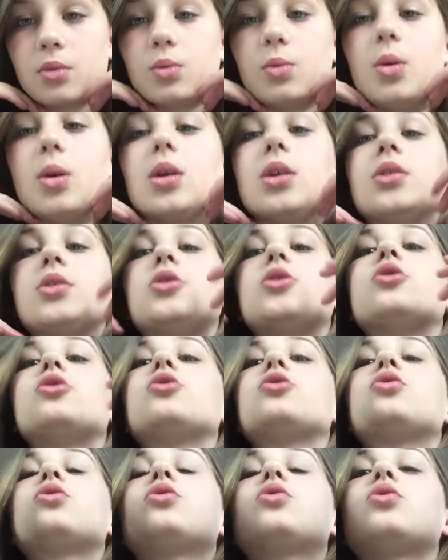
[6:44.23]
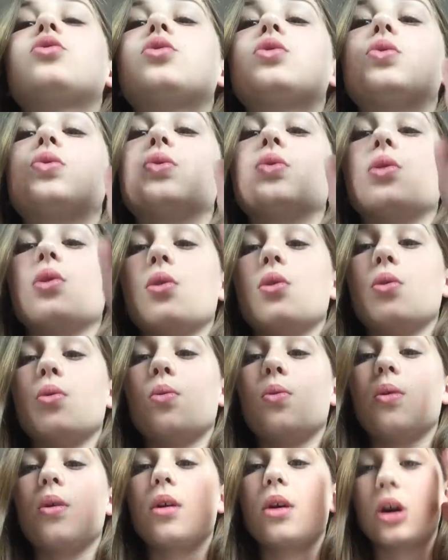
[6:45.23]
was
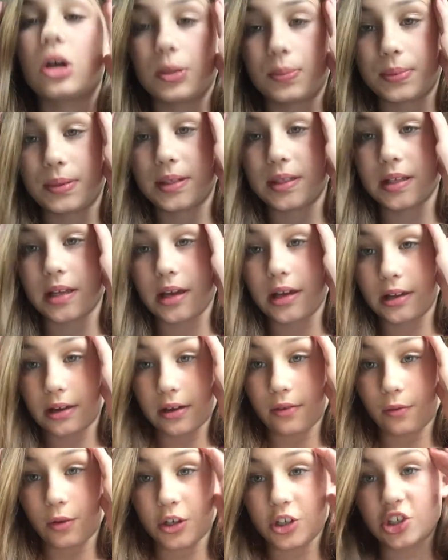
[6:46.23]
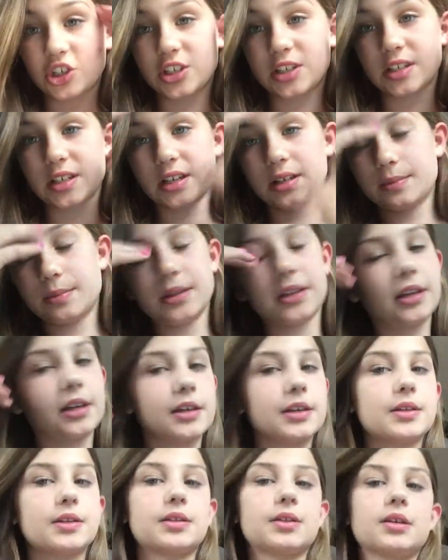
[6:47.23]
so upset of what she said
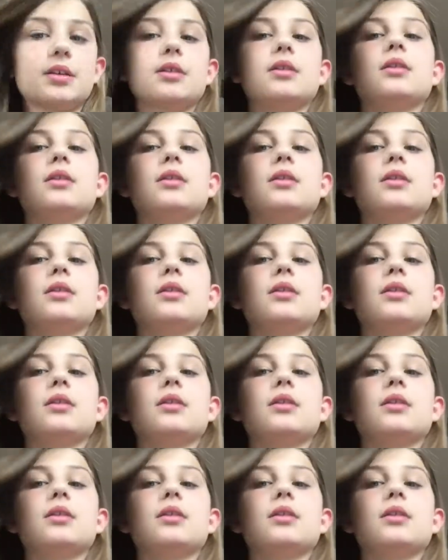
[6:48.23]
because